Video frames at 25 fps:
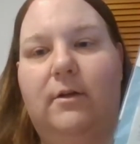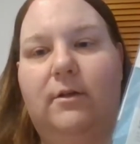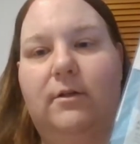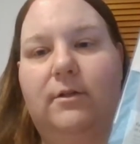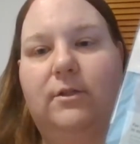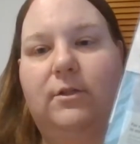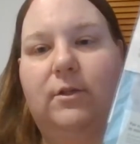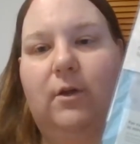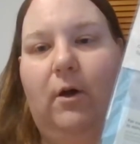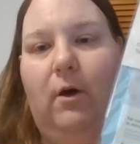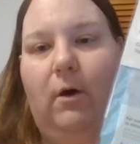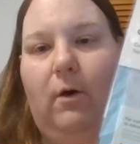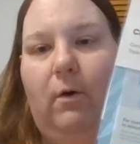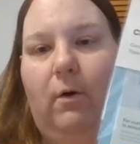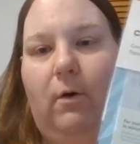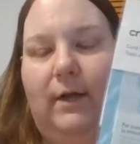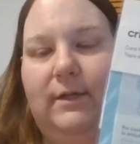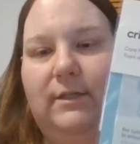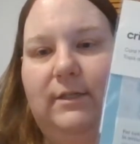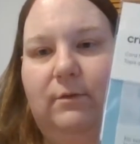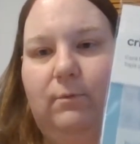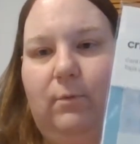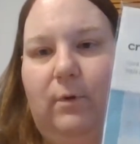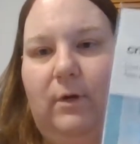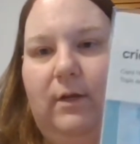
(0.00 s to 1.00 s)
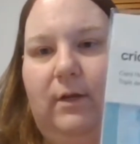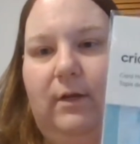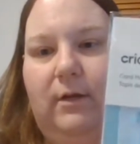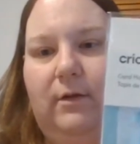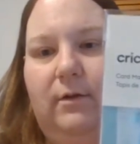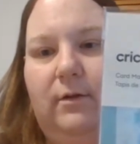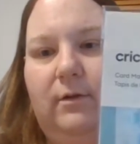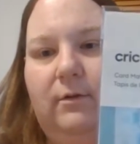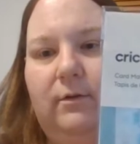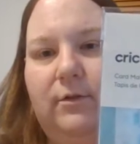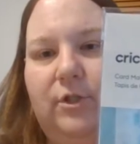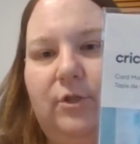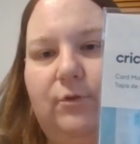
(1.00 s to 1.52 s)
So I did want to
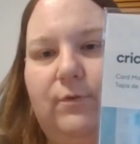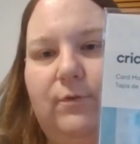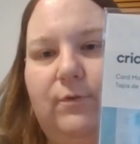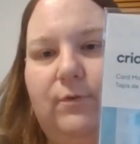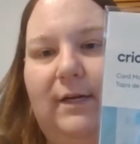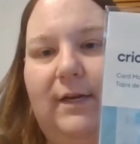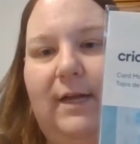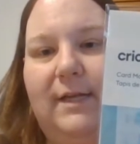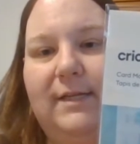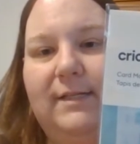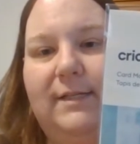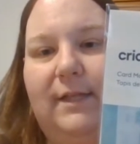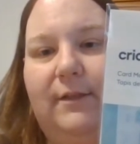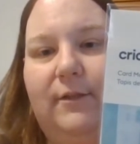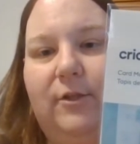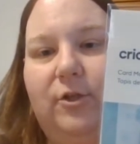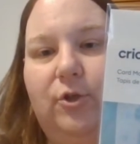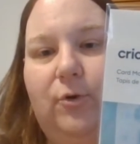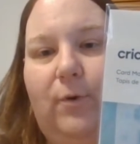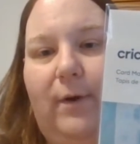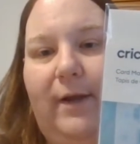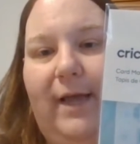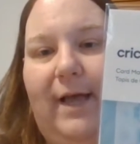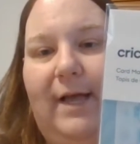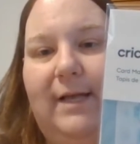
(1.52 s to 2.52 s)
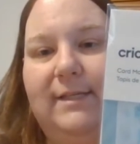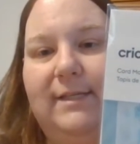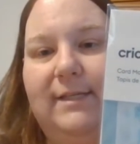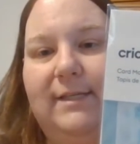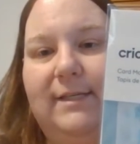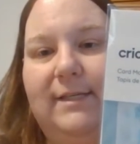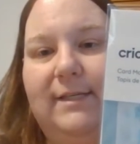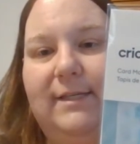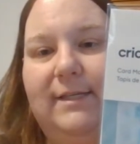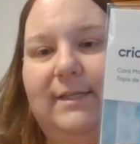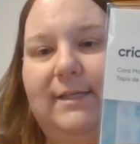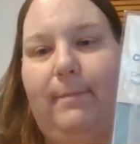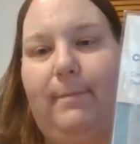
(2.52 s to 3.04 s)
just recognize that the Joy has a
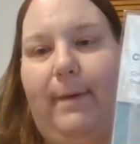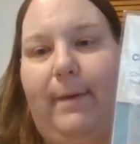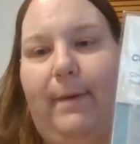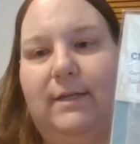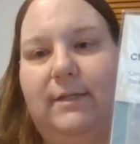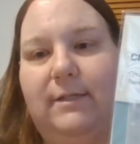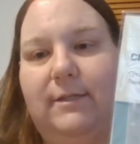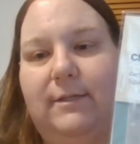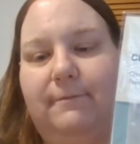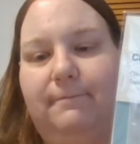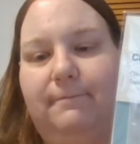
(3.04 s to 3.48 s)
card mat.